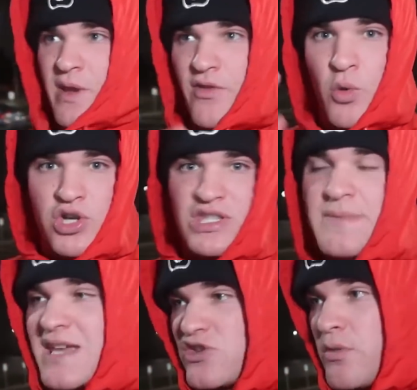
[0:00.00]
We have the worst
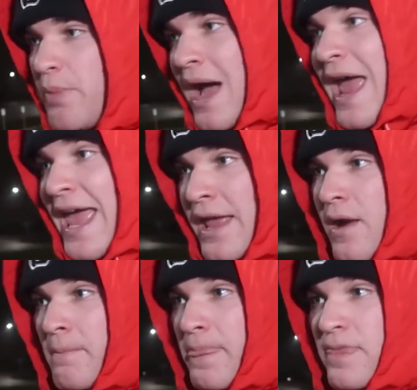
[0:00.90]
sleep schedule. But hey,
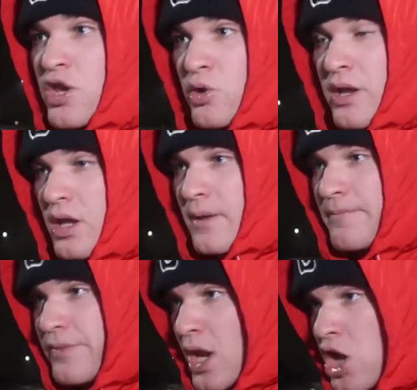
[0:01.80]
dude,
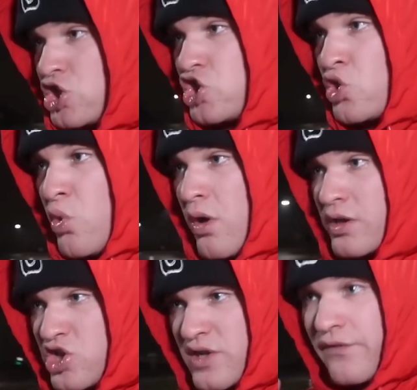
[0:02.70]
a shoe
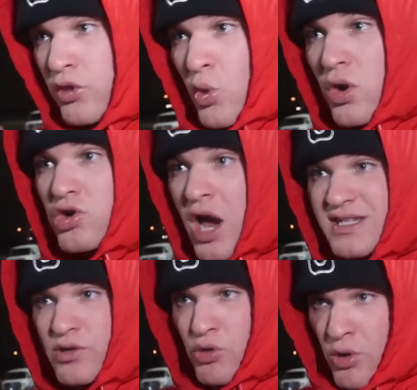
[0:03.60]
just flew
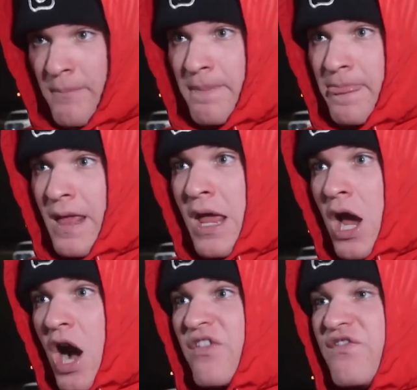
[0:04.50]
across the room.
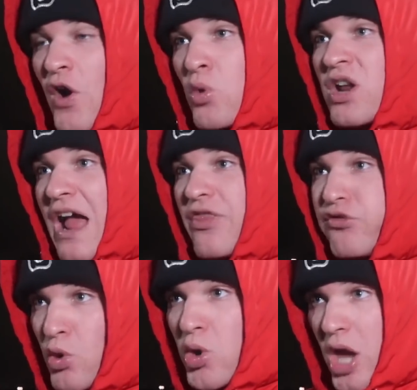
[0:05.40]
A phone got
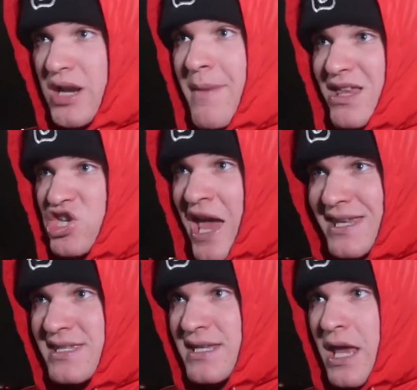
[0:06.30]
thrown onto my
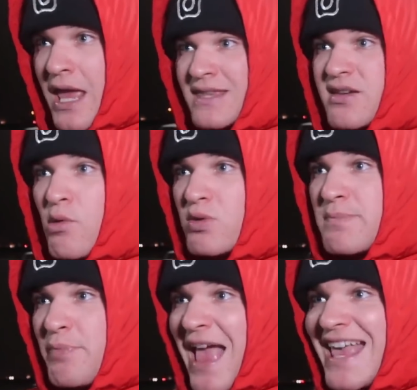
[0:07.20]
chest and someone was
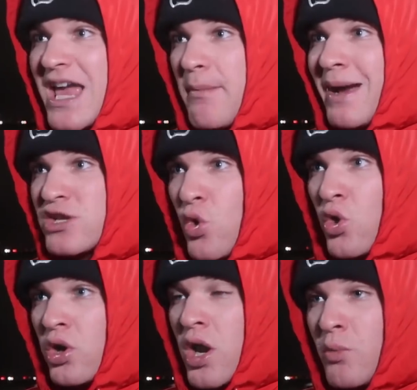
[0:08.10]
banging on my
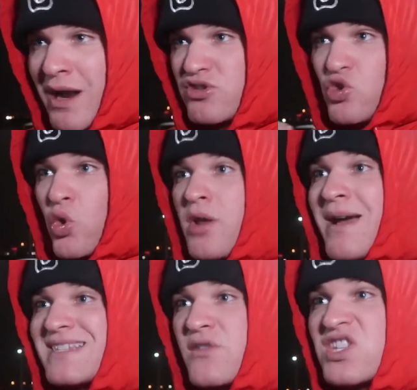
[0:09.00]
door when I was recording
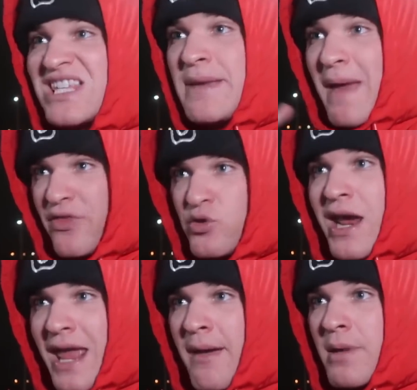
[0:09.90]
myself sleep at
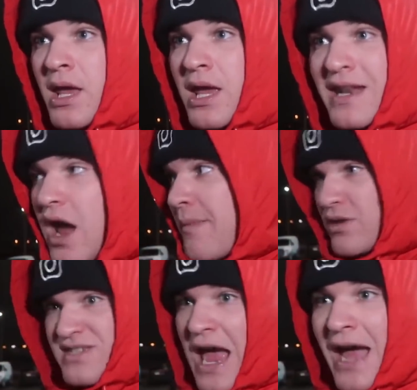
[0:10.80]
3 a.m. And now I'm
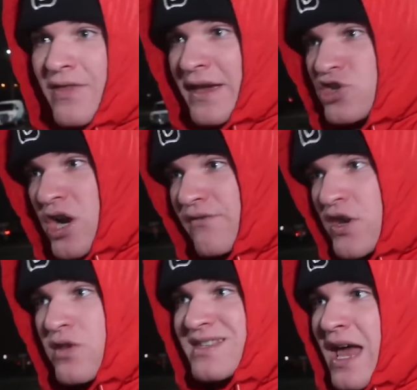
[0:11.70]
outside like trying to
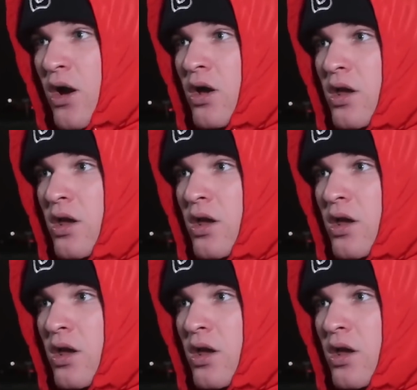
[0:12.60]
figure this out.